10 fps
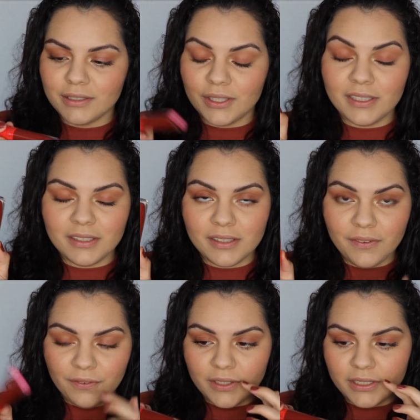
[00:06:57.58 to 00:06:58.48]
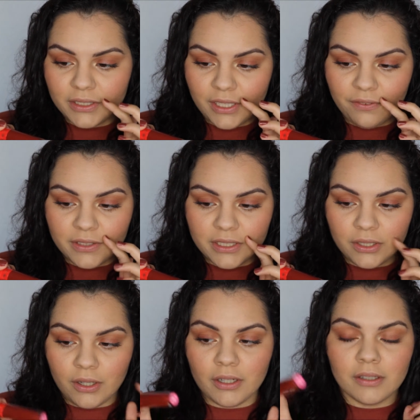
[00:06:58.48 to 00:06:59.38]
So this is the first Jeffree
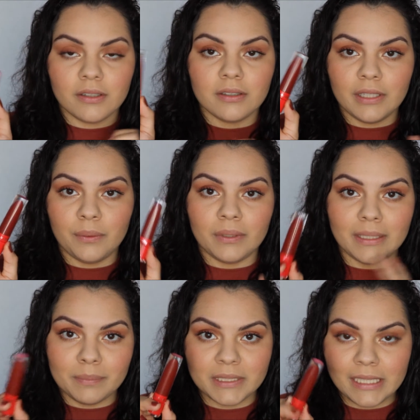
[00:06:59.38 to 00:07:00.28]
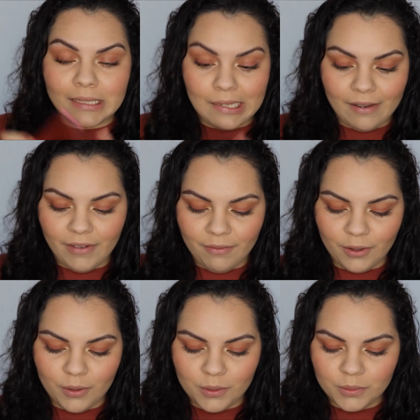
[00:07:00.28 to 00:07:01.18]
Star liquid lipstick that I've
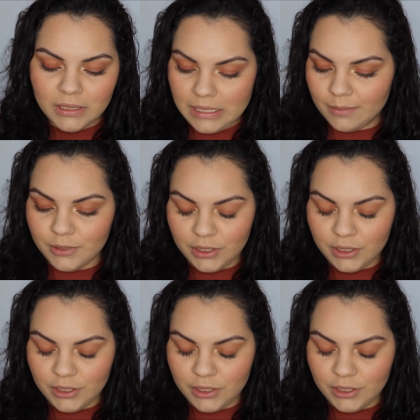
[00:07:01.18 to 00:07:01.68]
ever owned and I'm